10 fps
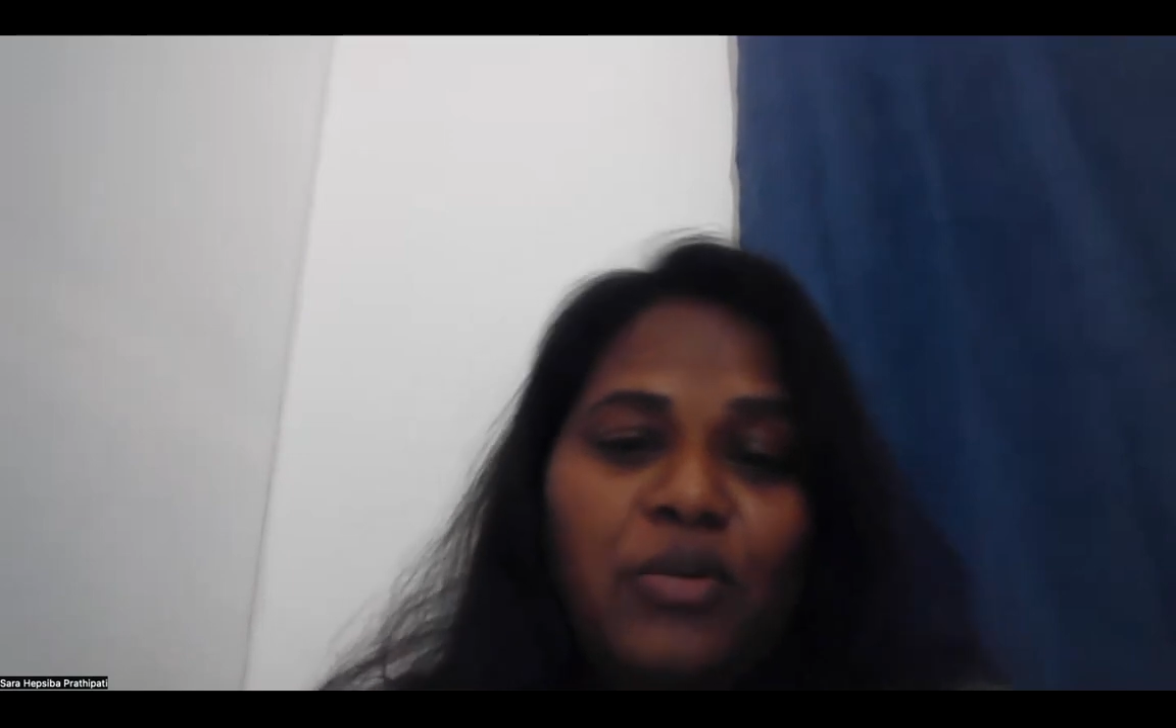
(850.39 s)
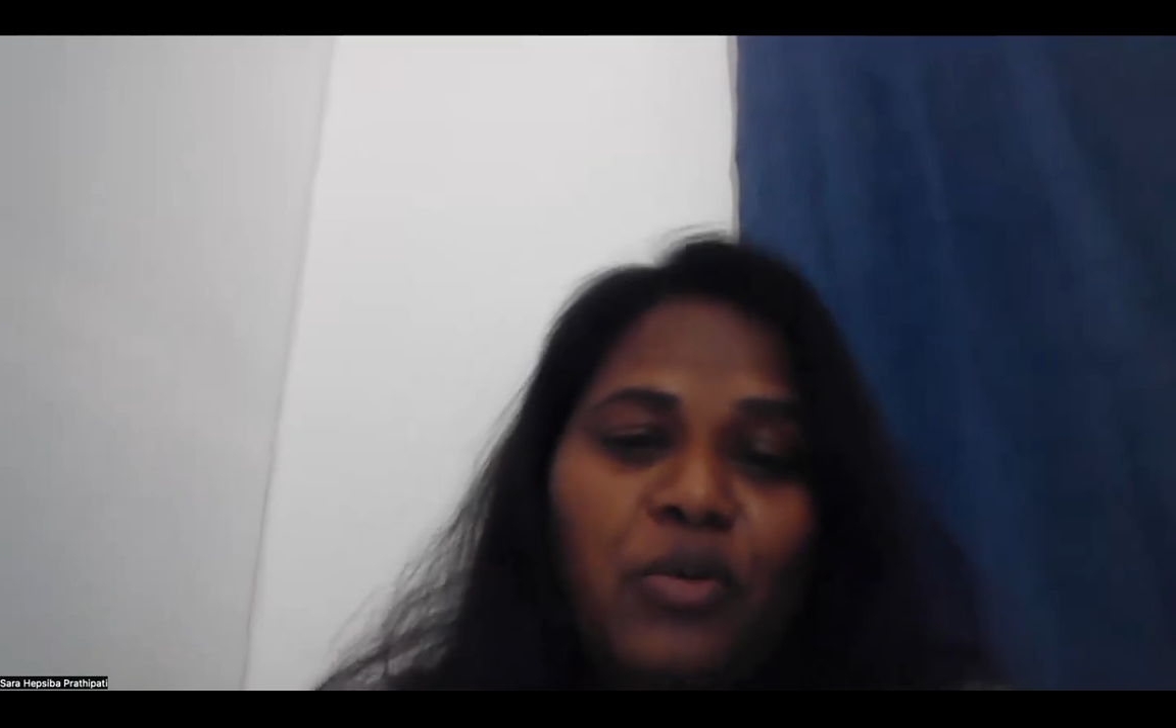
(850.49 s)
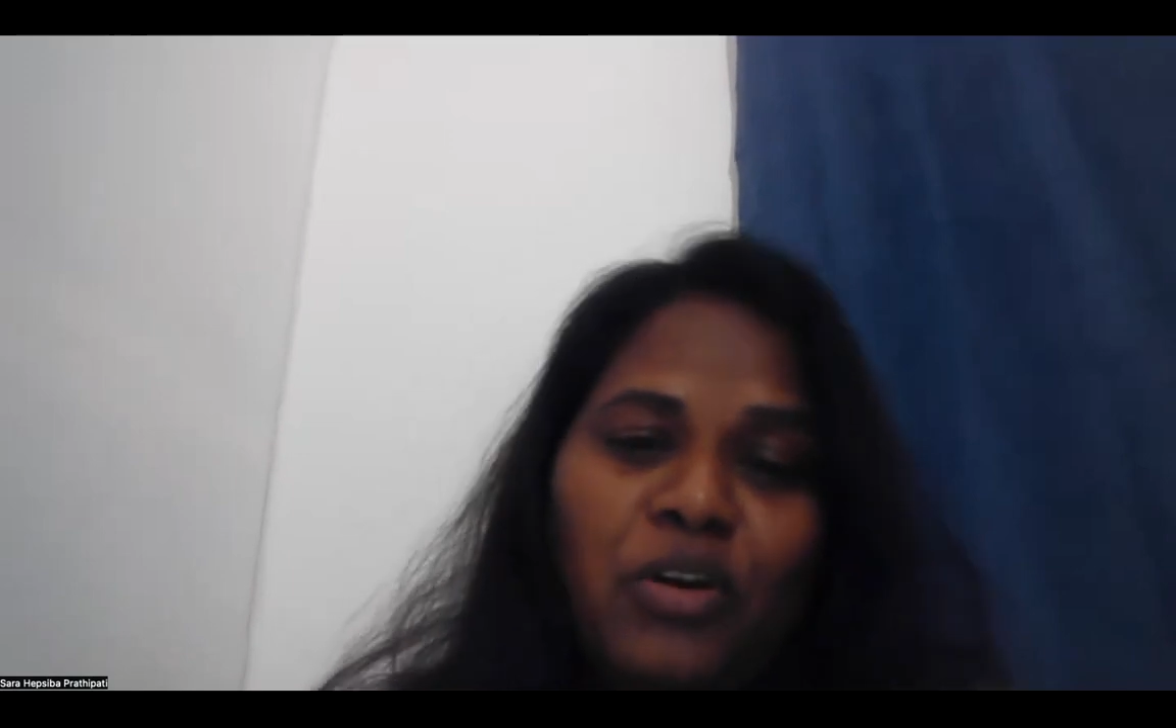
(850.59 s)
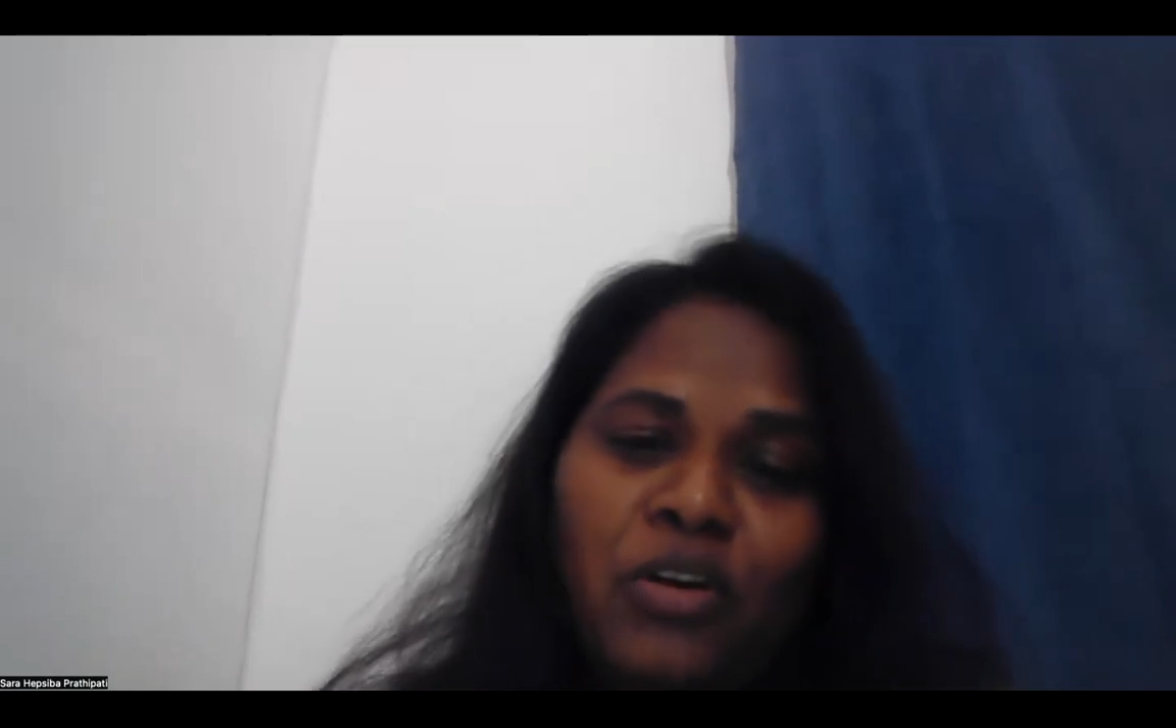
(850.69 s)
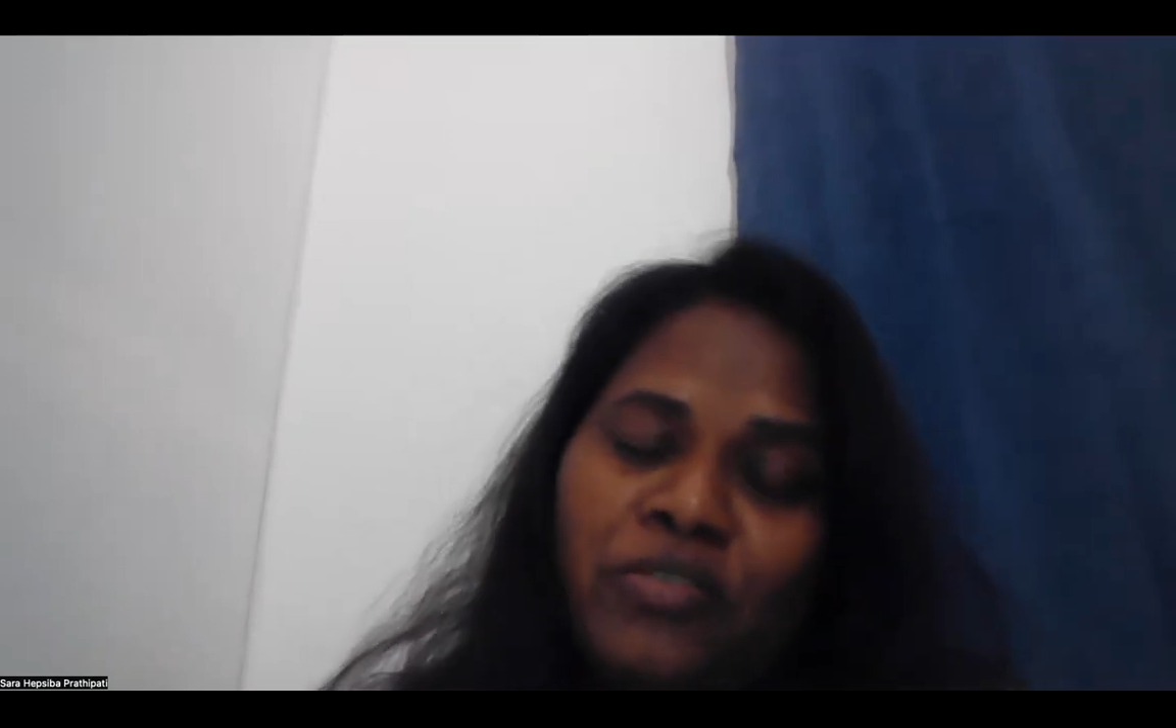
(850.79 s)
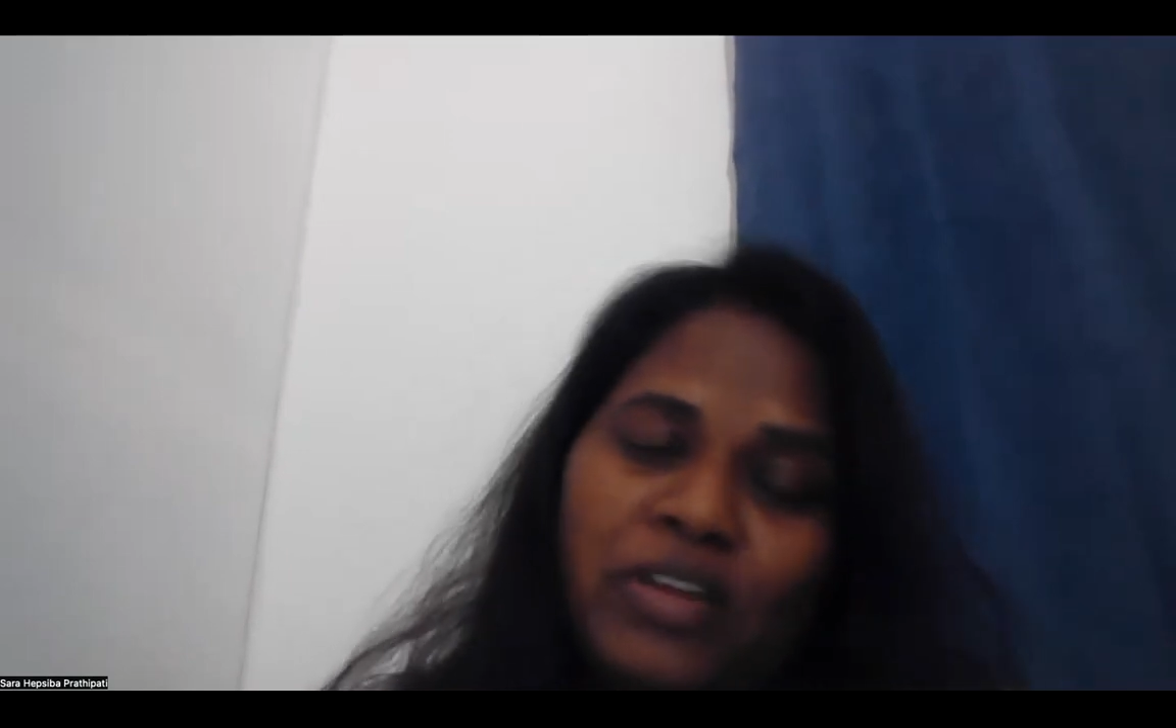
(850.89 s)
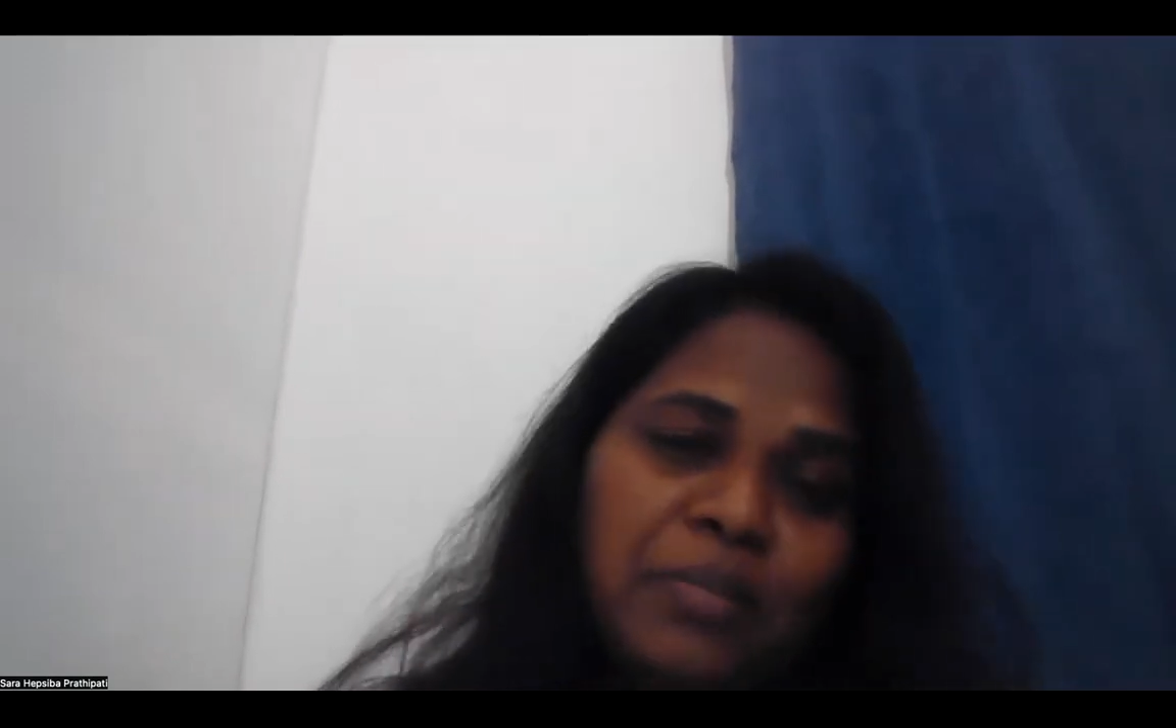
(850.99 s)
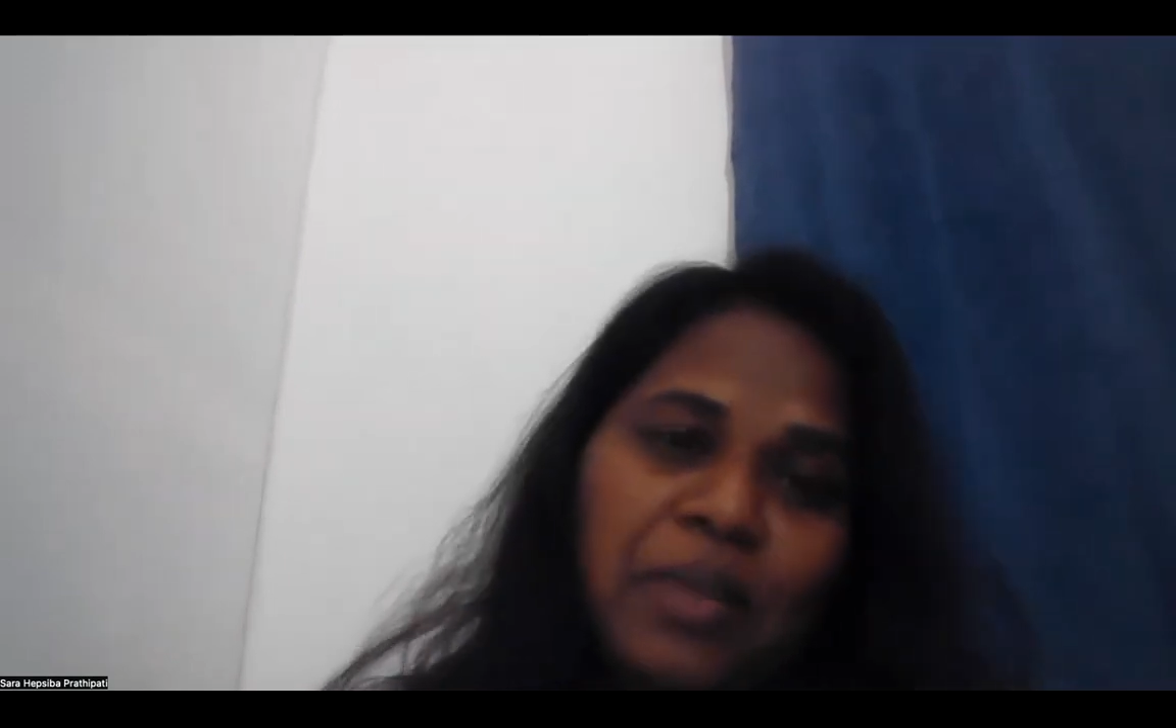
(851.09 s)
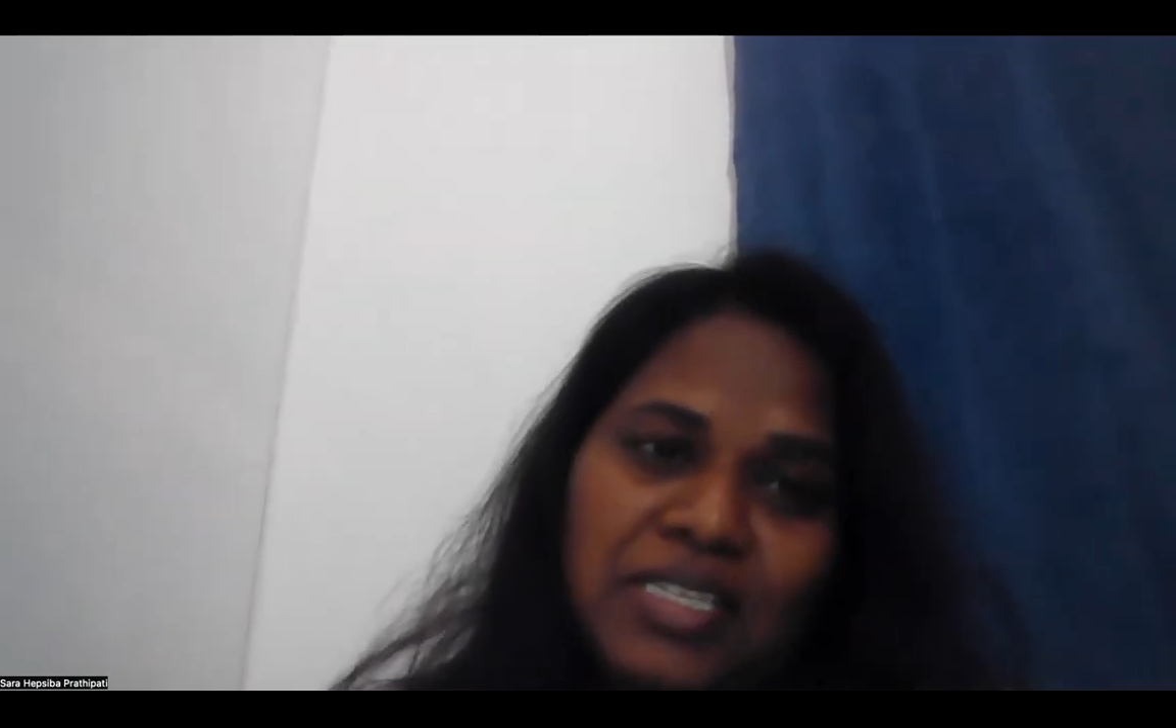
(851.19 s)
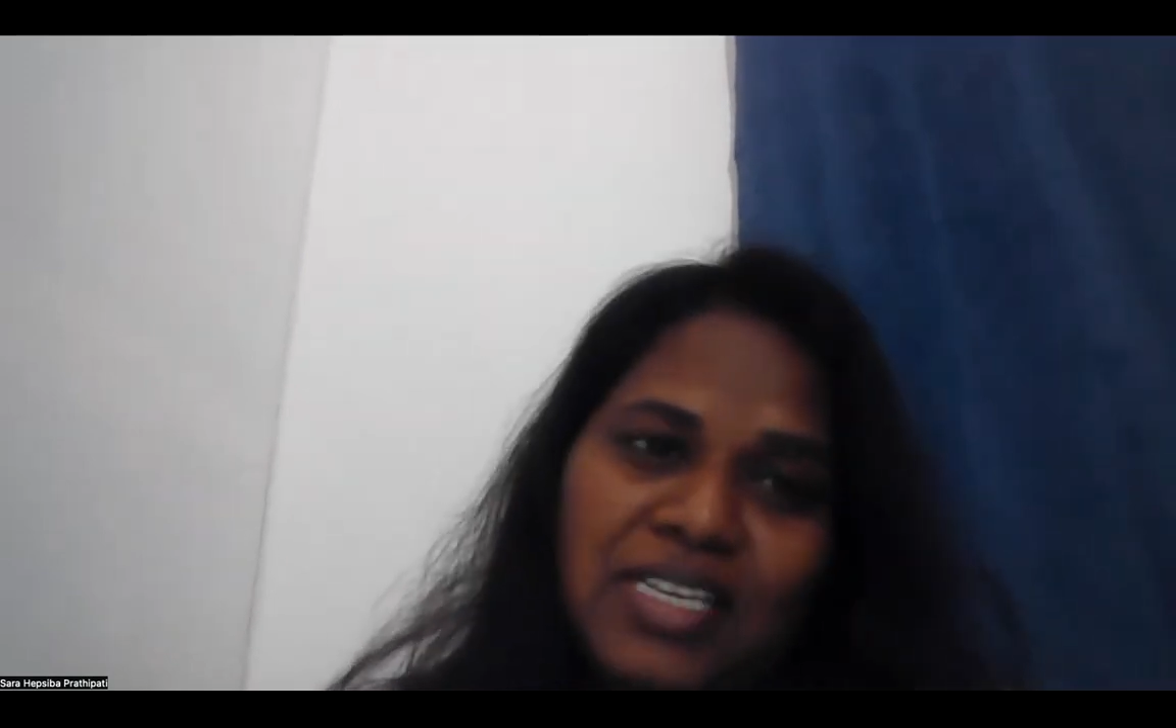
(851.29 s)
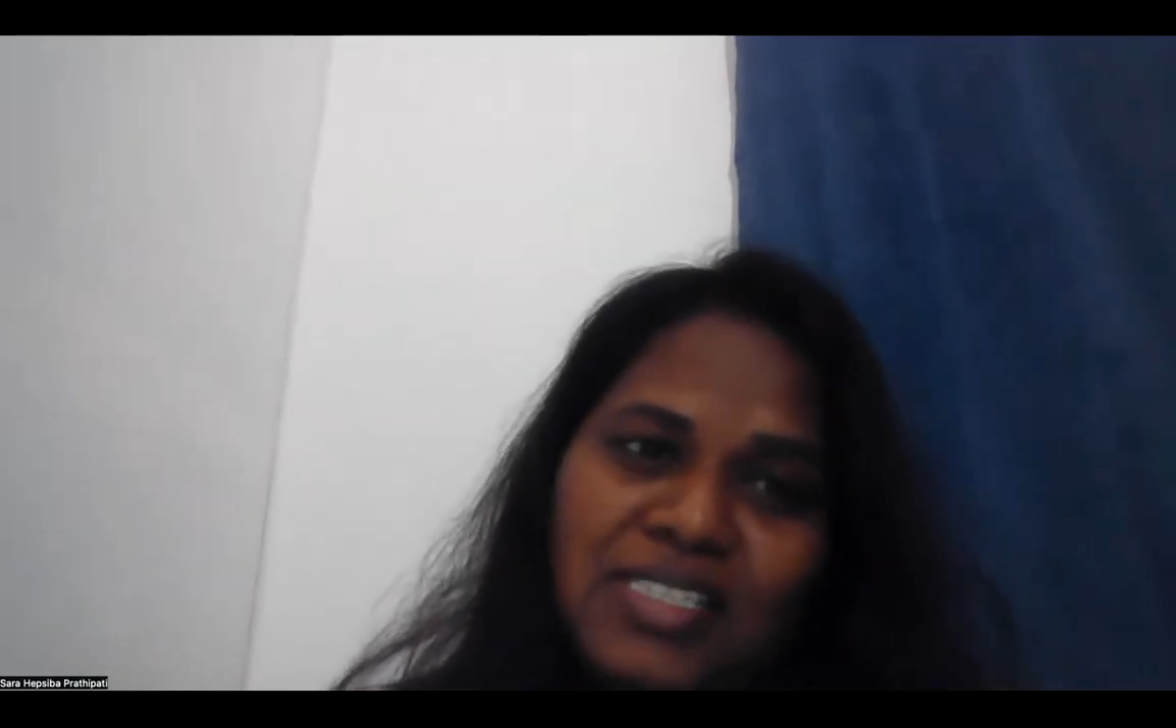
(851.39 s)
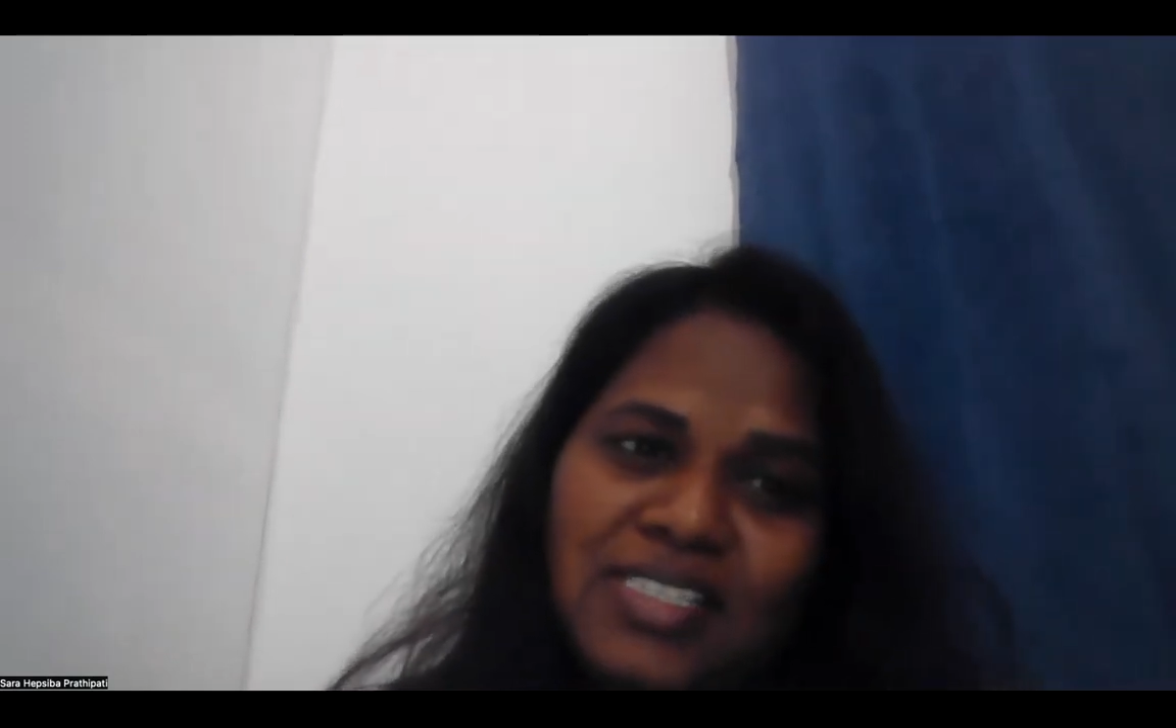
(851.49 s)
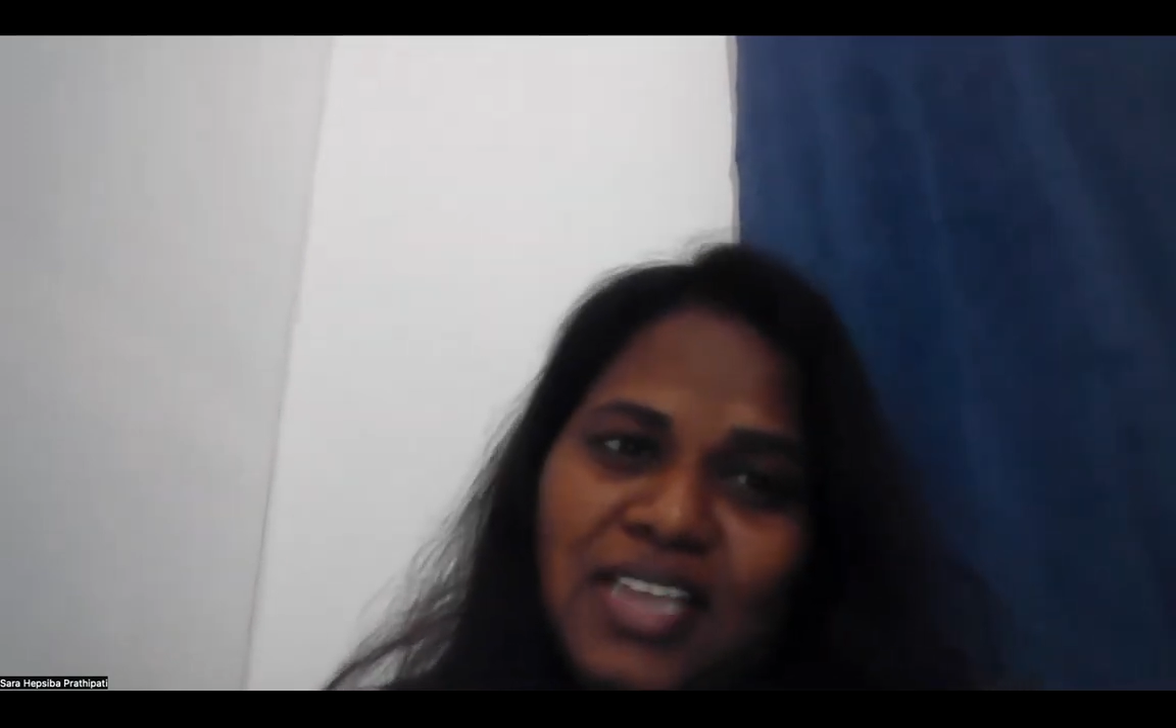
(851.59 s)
one-on-one basis.